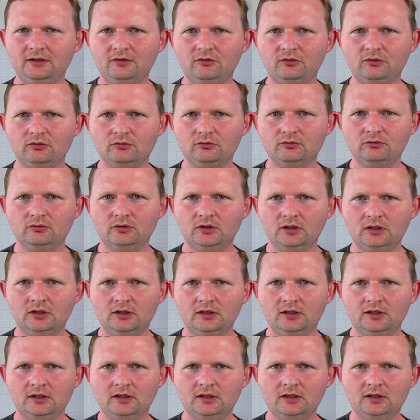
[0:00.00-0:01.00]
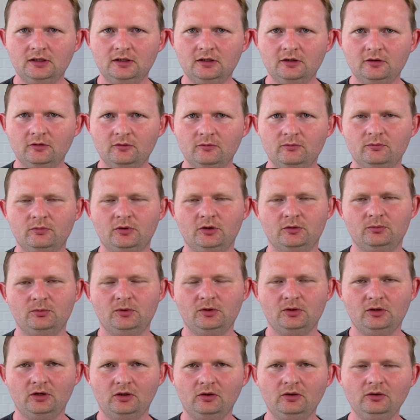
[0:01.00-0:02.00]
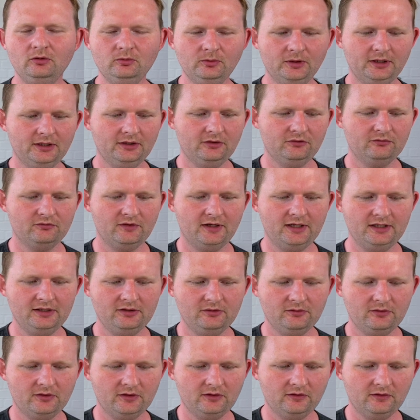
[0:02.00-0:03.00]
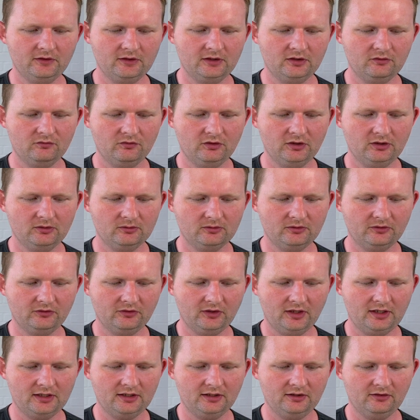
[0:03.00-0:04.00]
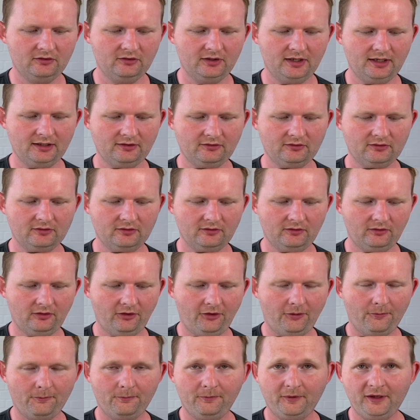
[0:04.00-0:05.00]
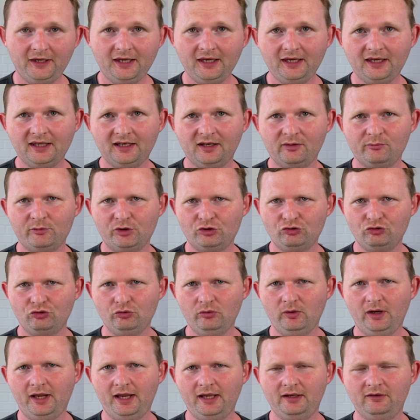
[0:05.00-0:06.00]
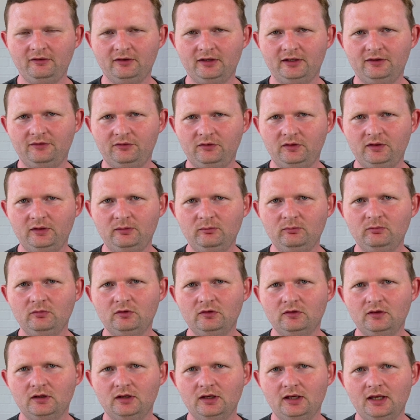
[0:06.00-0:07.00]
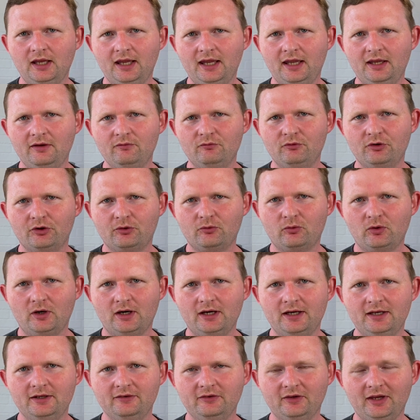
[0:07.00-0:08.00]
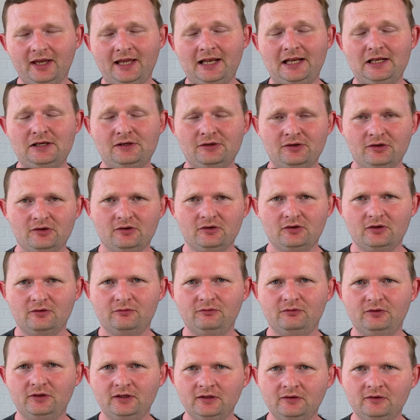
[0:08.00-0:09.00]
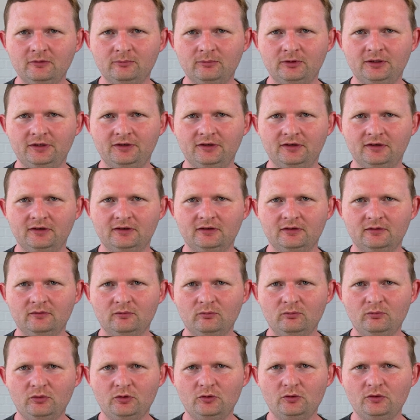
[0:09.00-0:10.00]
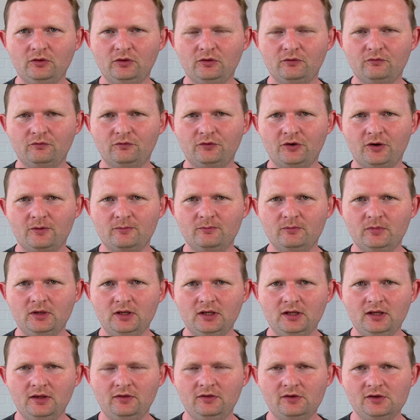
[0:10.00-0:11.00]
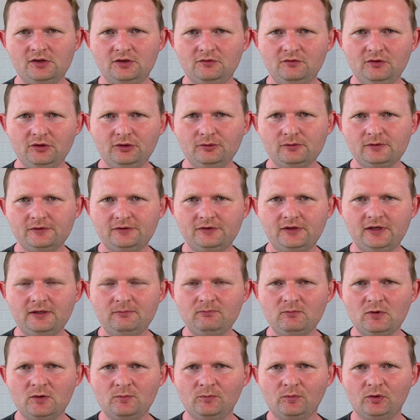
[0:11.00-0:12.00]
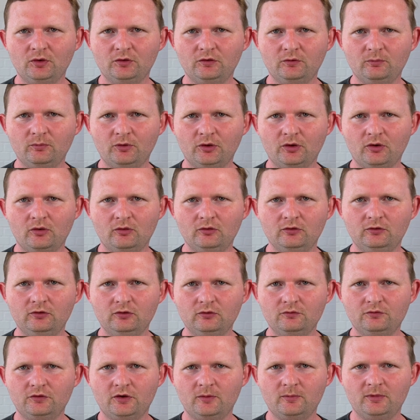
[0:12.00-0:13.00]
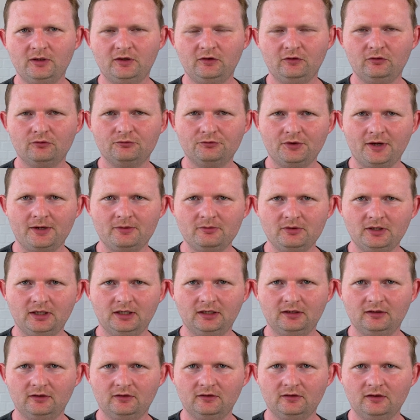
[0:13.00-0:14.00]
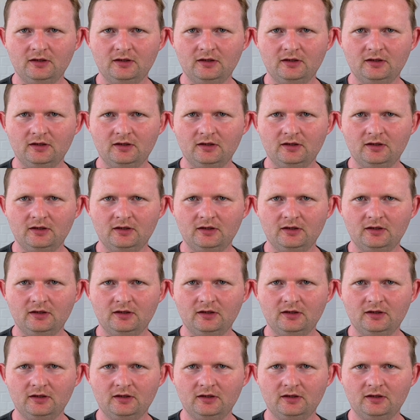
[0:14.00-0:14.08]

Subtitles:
to, but we'll always value these individuals and interactions. Being in a mature Agile team requires a lot of discipline, both from the individual team members, but also from its surroundings.